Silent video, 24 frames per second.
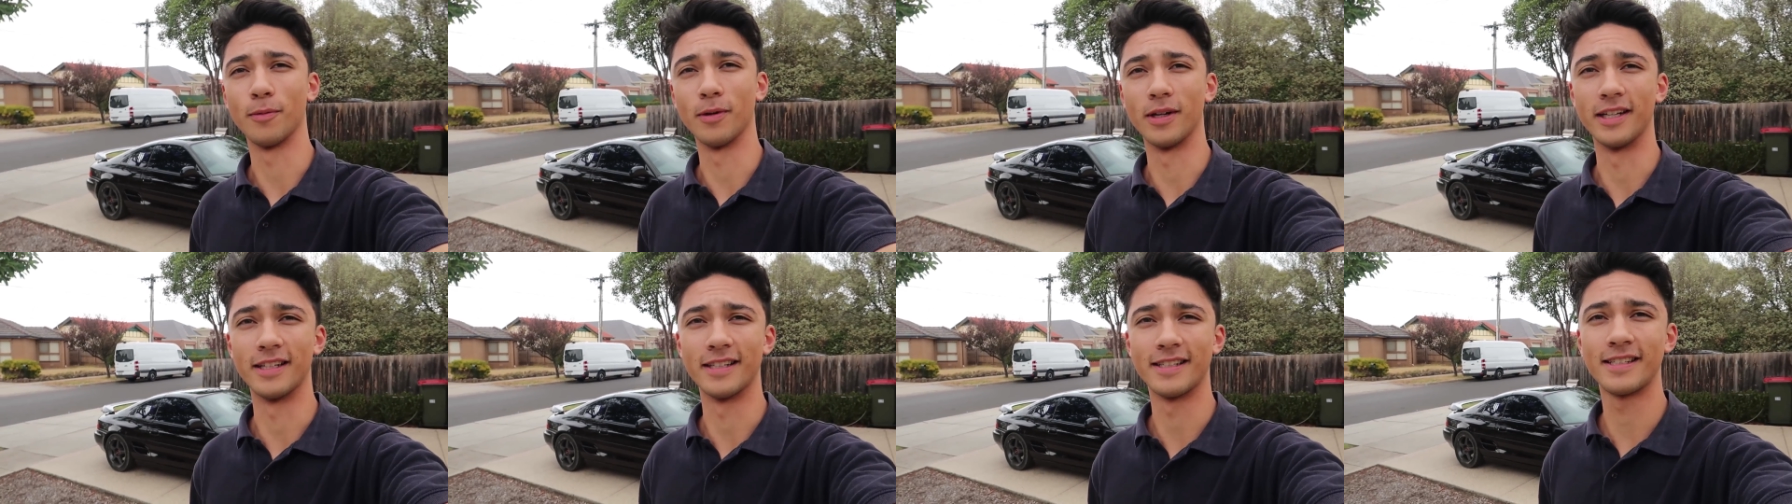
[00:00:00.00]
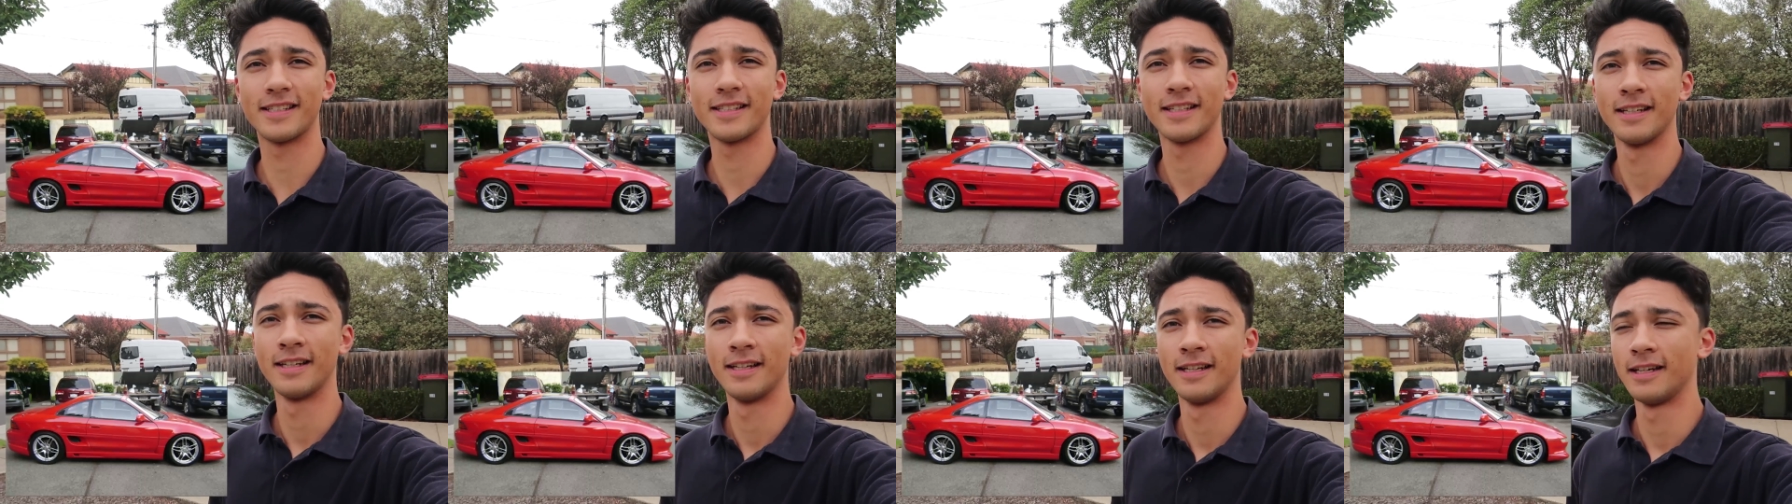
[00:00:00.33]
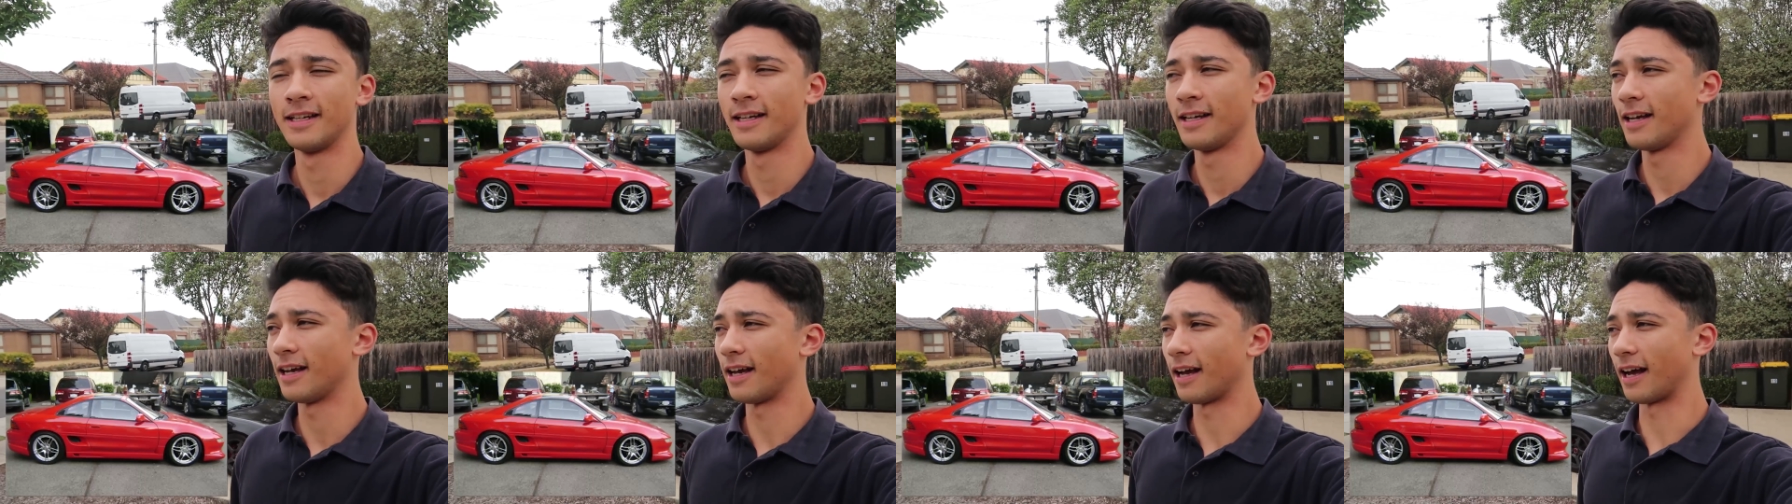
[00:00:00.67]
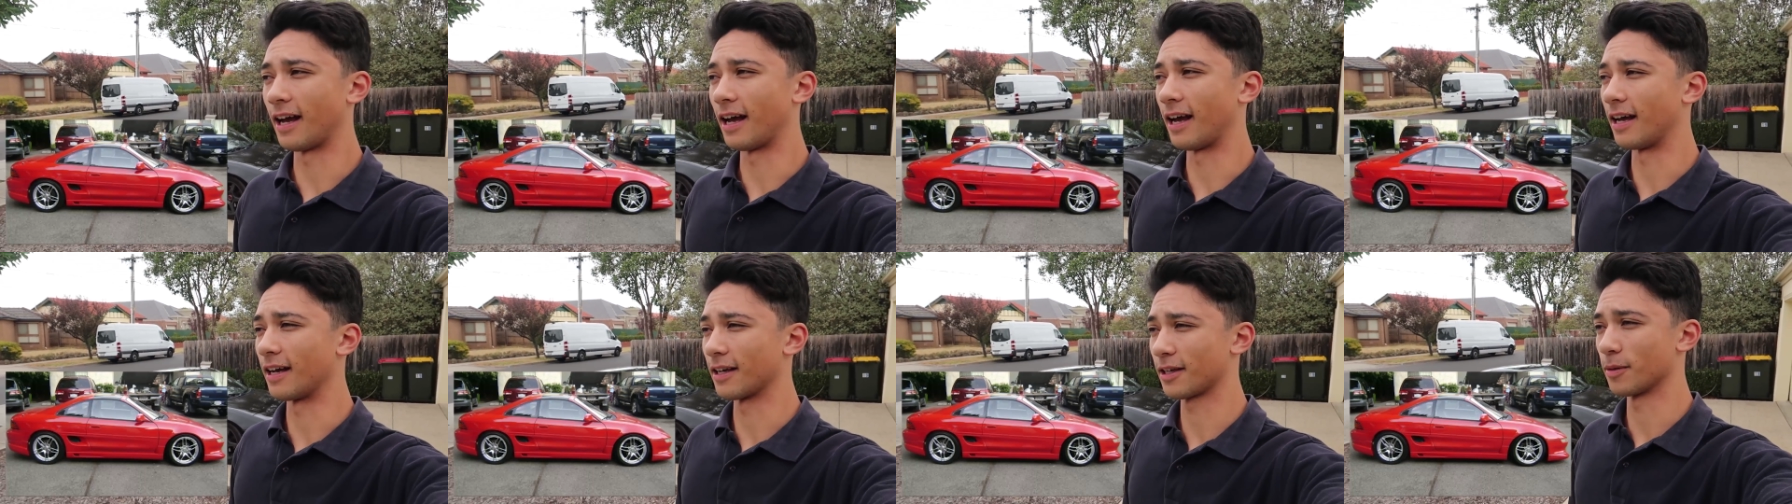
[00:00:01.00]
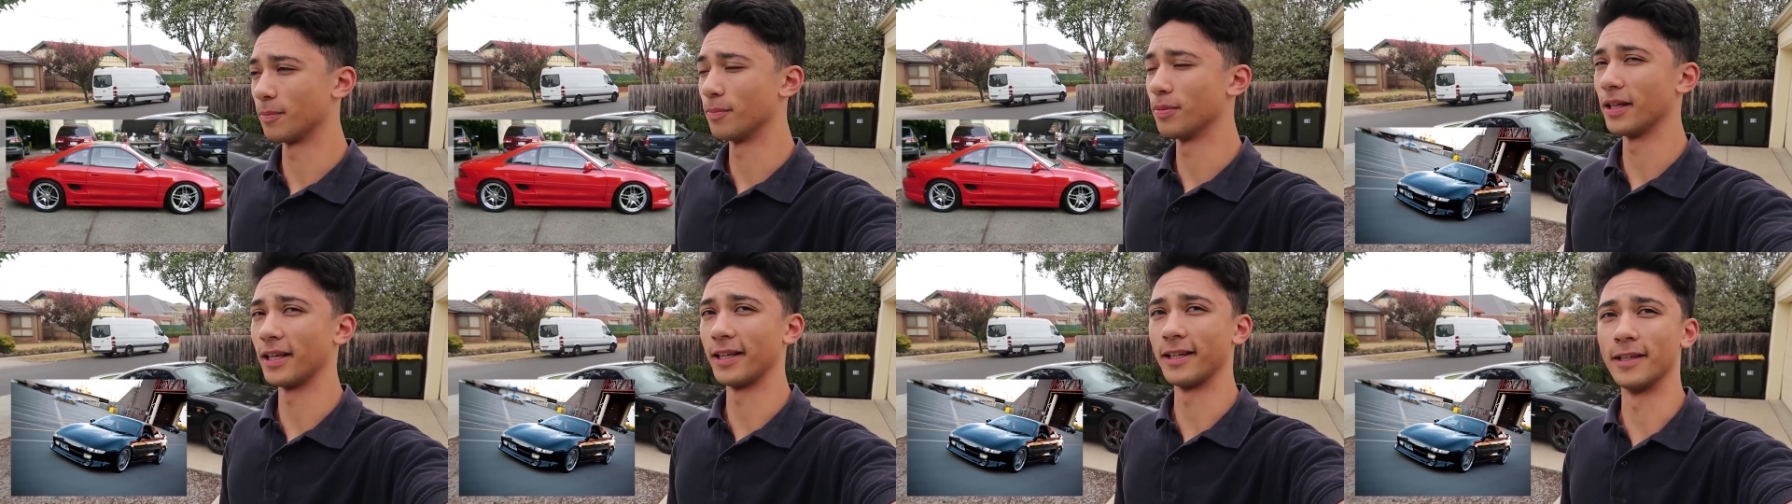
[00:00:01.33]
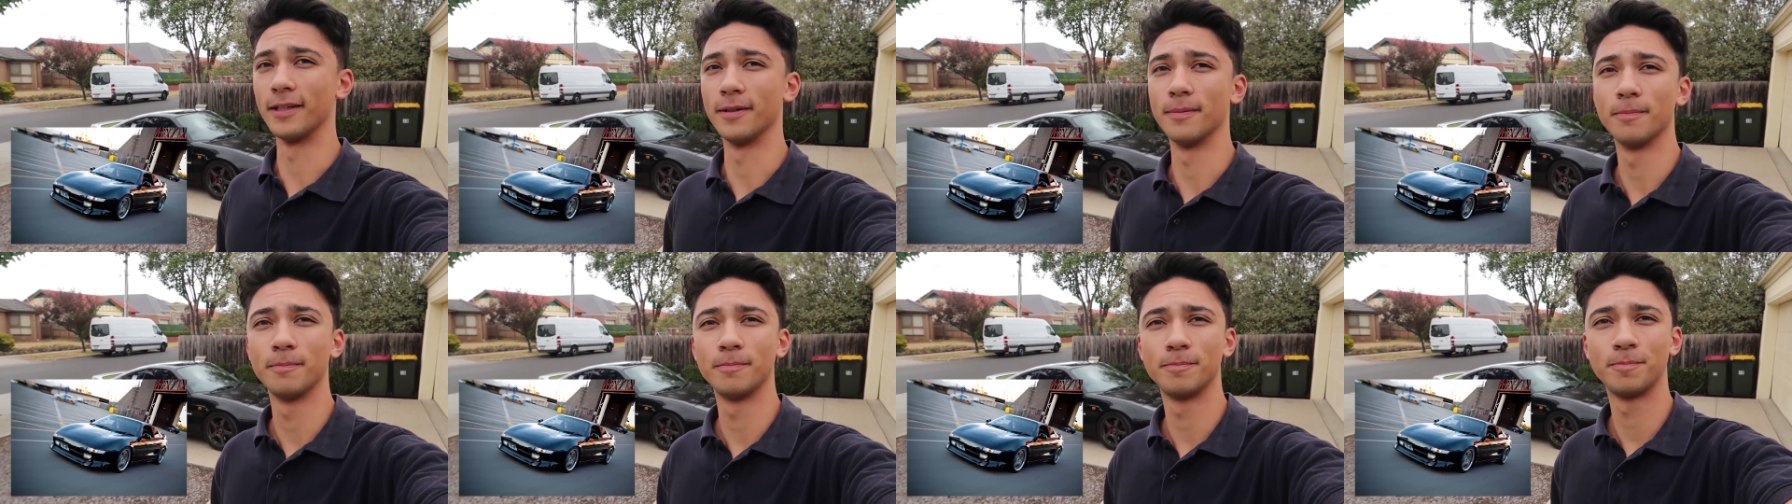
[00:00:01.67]
when it's uh,
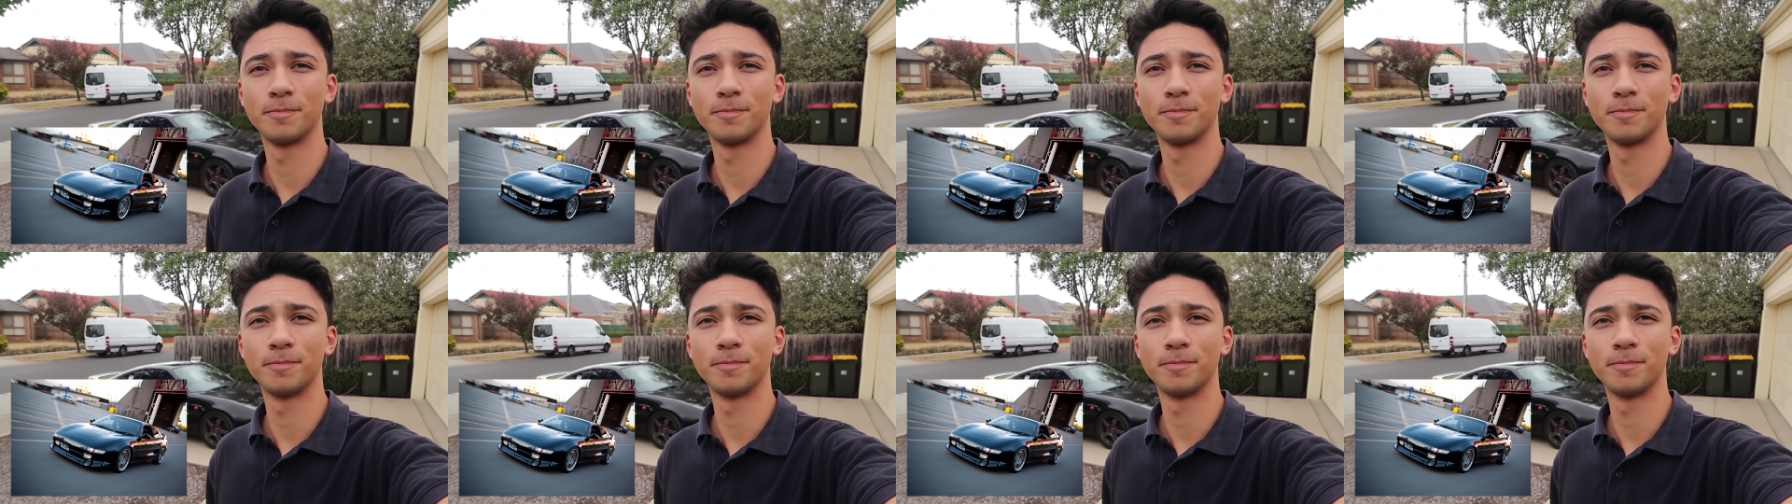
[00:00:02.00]
completed.